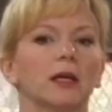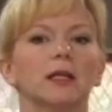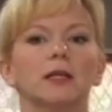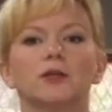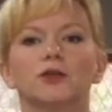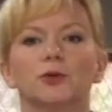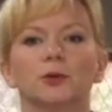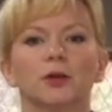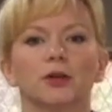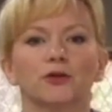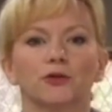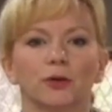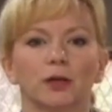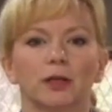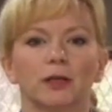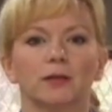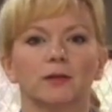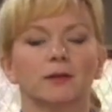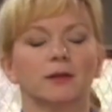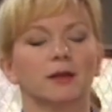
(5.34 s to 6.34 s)
any two
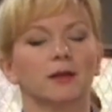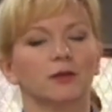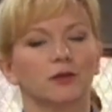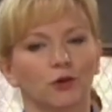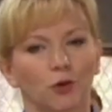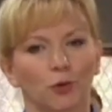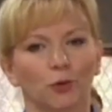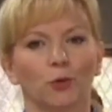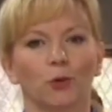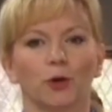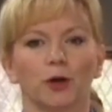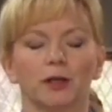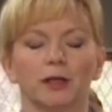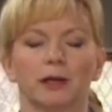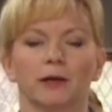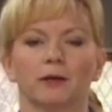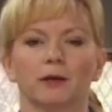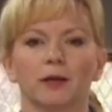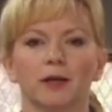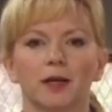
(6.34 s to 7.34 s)
ingredients that don't
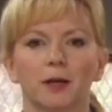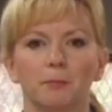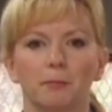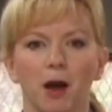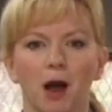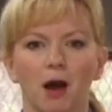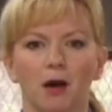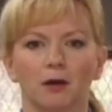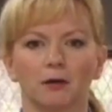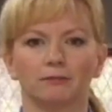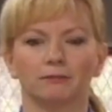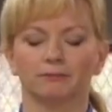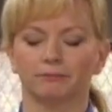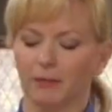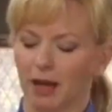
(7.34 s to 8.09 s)
ordinarily combine.